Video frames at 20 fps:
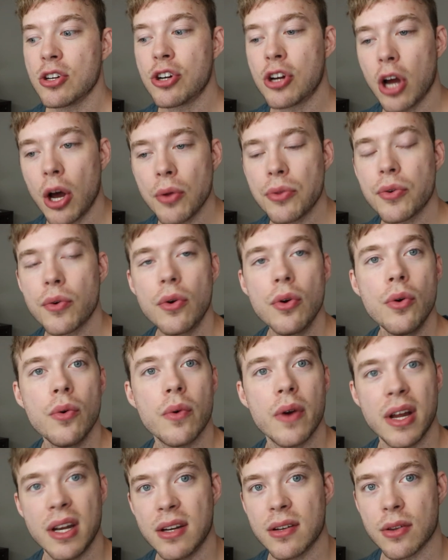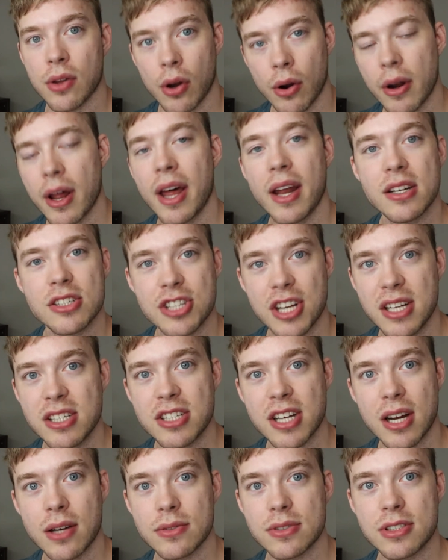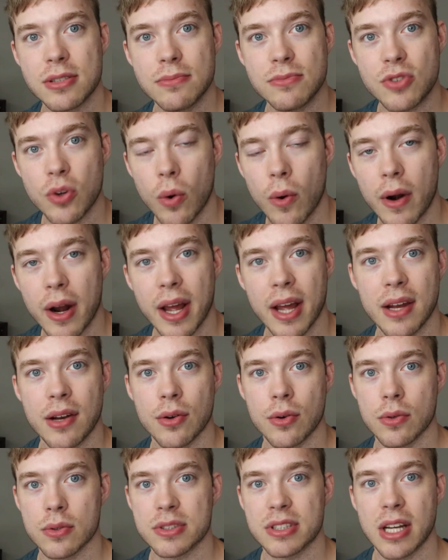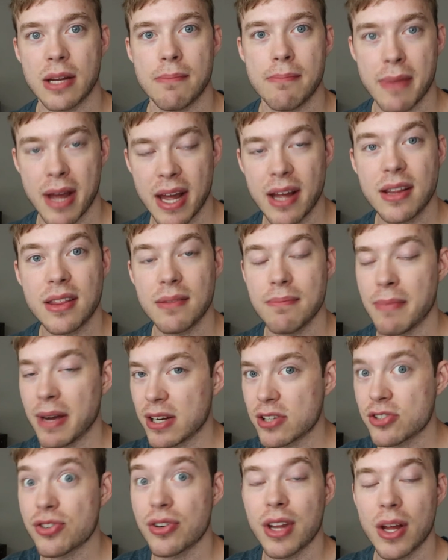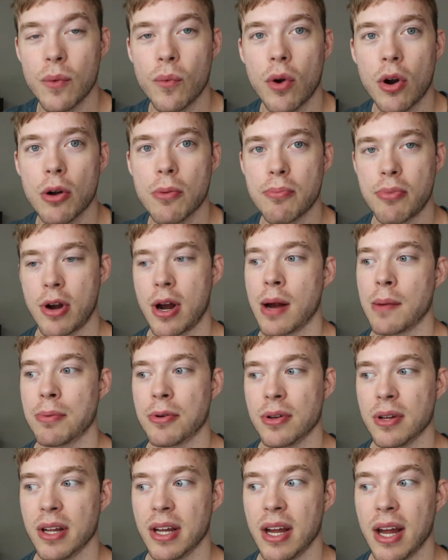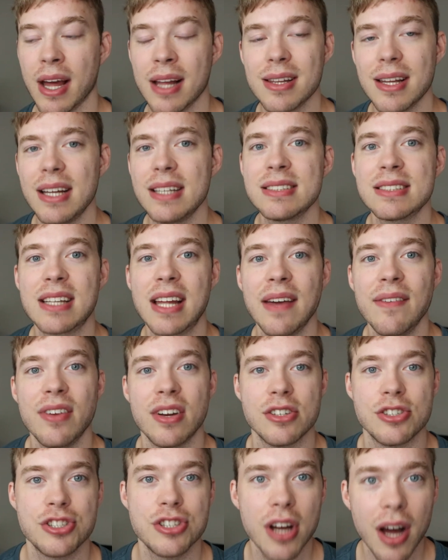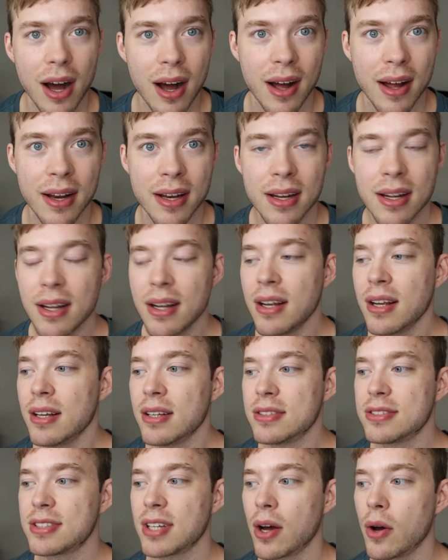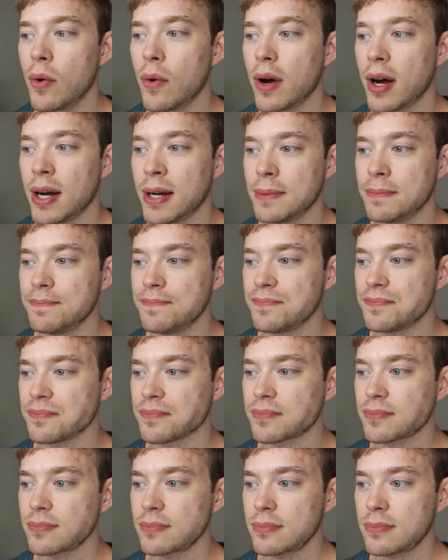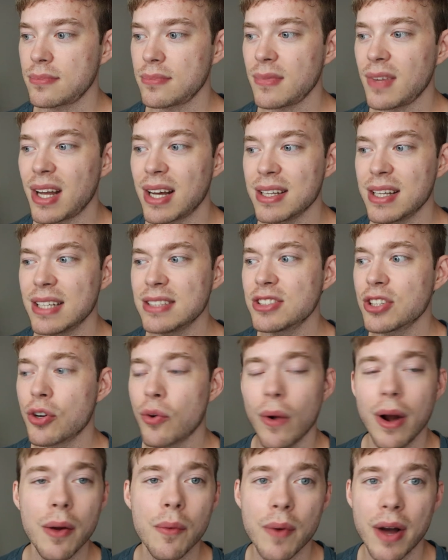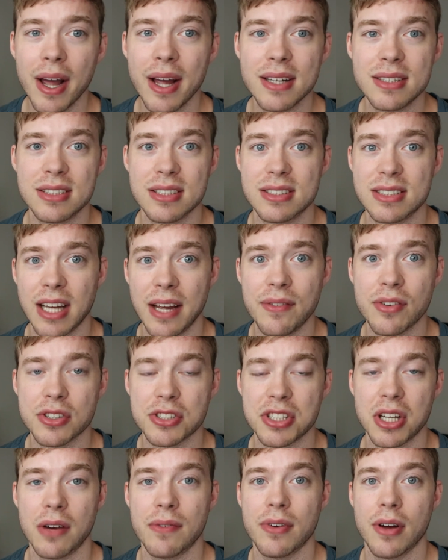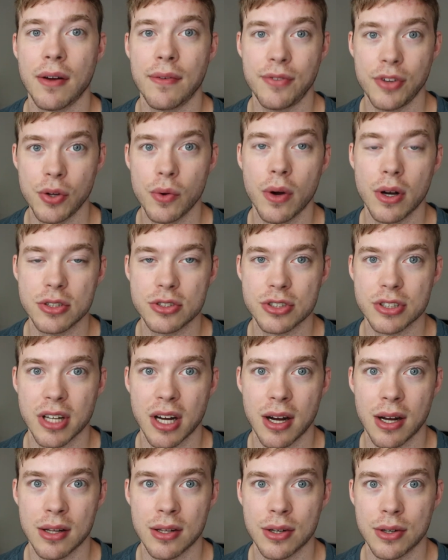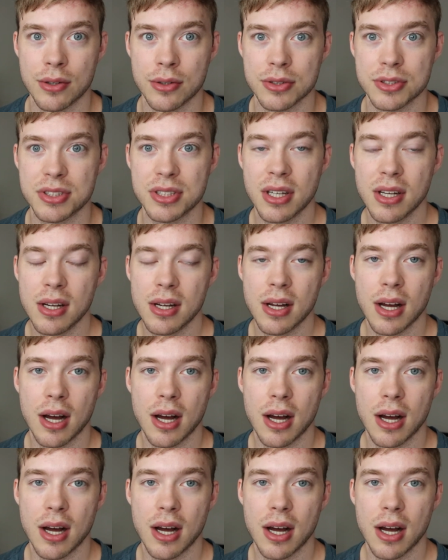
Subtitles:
go through and learn how to change out some door handles and make sure they work properly. At least give it a shot. So that's a great way to save yourself a few $100s.